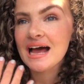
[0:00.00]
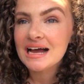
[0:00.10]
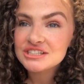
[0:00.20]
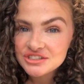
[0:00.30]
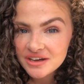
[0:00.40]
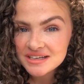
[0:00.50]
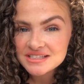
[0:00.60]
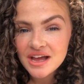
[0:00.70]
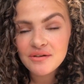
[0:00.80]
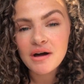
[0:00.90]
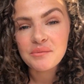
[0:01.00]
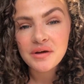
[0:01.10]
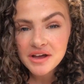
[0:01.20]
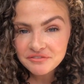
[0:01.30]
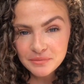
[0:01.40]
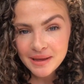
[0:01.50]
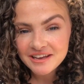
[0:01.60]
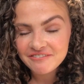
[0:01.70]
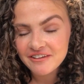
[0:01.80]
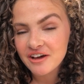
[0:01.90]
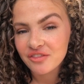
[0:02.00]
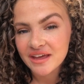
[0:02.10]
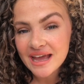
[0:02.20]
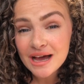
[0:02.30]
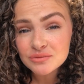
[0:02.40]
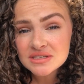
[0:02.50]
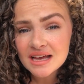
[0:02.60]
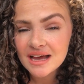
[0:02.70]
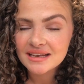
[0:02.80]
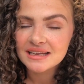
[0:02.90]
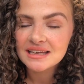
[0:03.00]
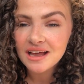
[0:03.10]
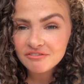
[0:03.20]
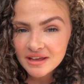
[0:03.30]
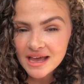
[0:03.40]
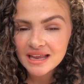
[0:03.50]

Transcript: as you guys know, I work for Benefit on the counter and I love it,